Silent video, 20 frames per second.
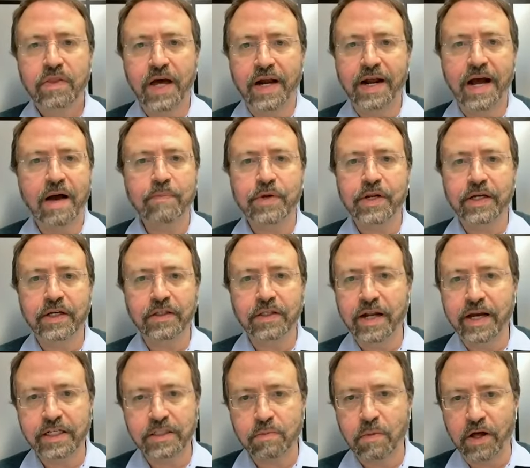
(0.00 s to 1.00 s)
that happening in
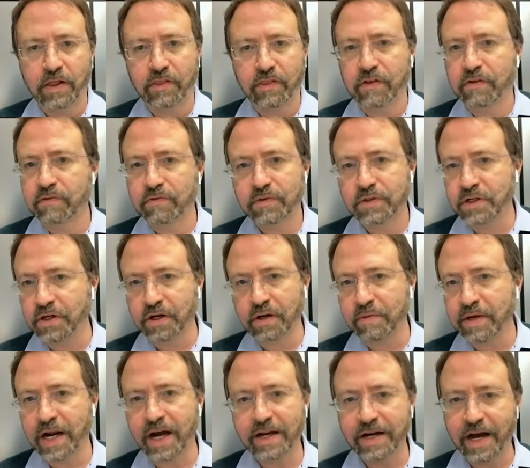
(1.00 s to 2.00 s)
the next month. Do you know
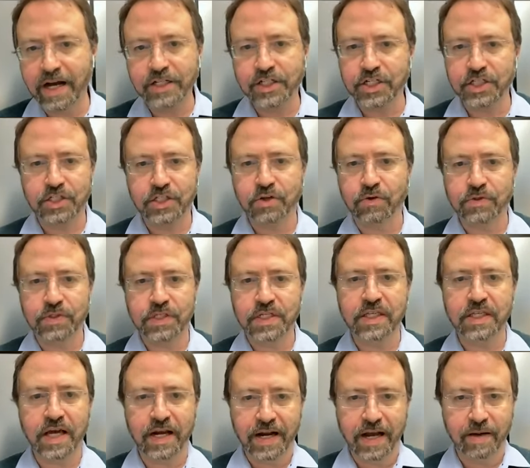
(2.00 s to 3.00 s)
what I mean? I just don't
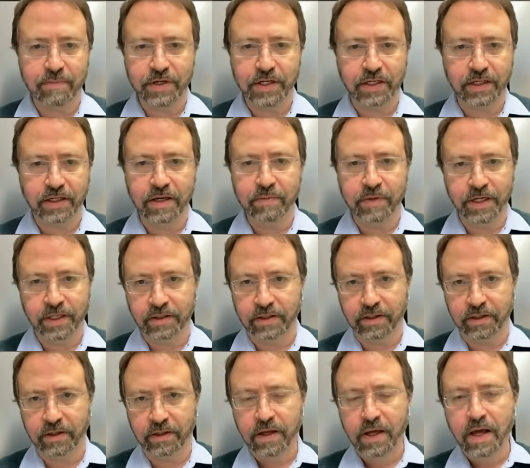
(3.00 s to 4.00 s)
see that happening
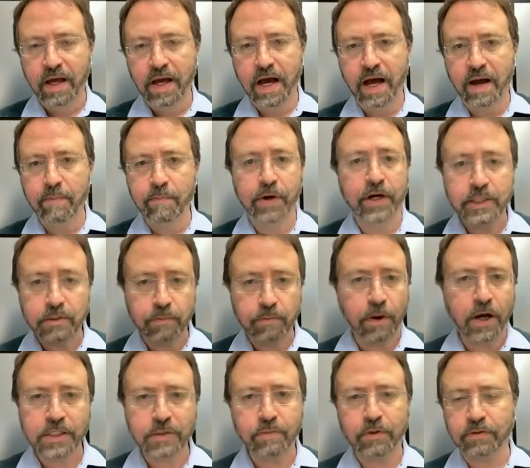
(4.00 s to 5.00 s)
imminently. But it's
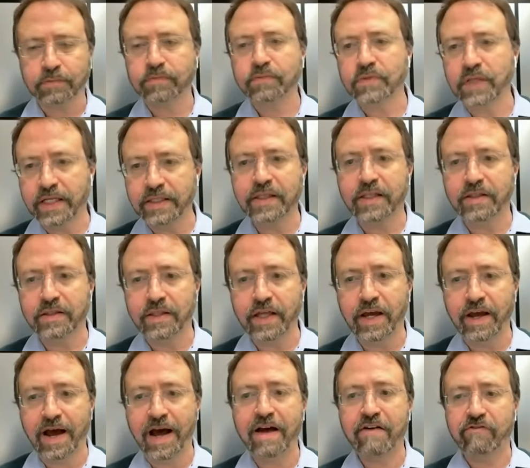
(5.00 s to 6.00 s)
possible, and
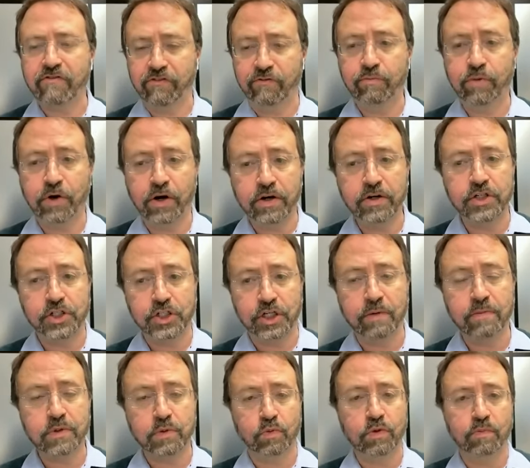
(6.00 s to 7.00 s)
they have
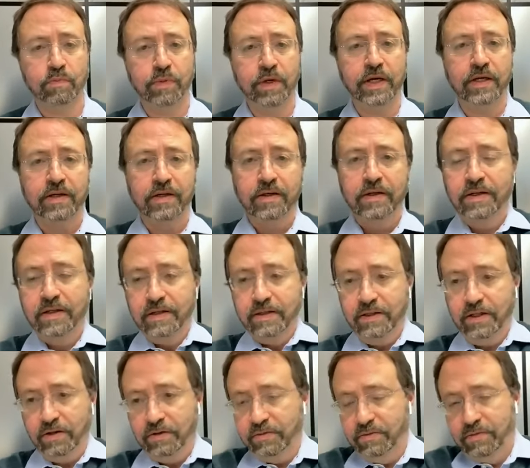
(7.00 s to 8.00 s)
partnerships with big.
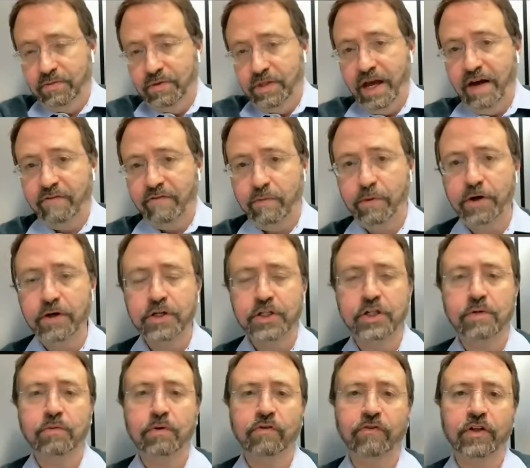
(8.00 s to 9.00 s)
You know, they have a
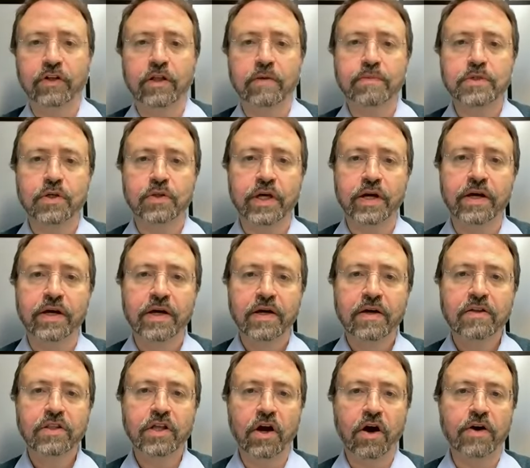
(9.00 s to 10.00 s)
partnership with Philips, so
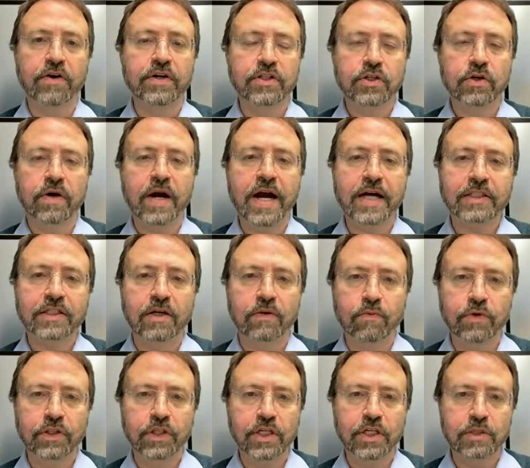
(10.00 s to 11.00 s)
they are
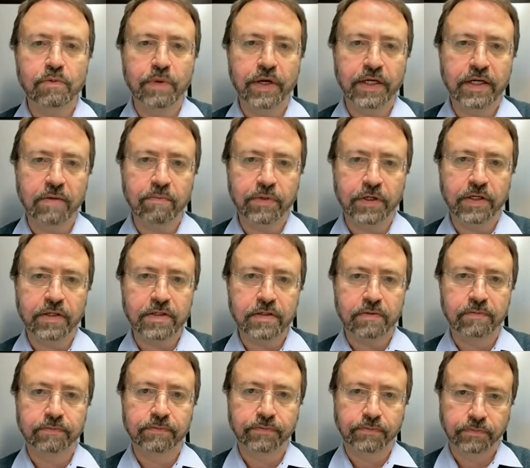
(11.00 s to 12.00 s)
interacting with these big
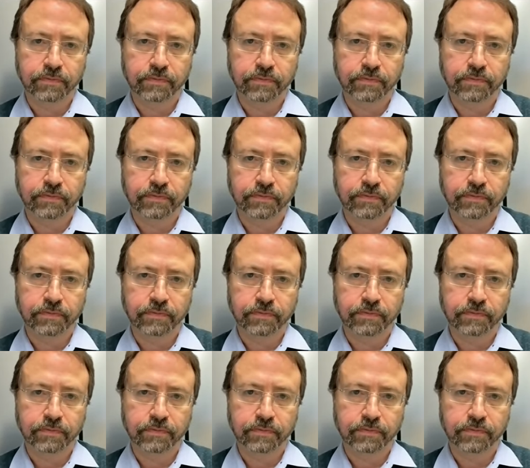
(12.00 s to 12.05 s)
companies.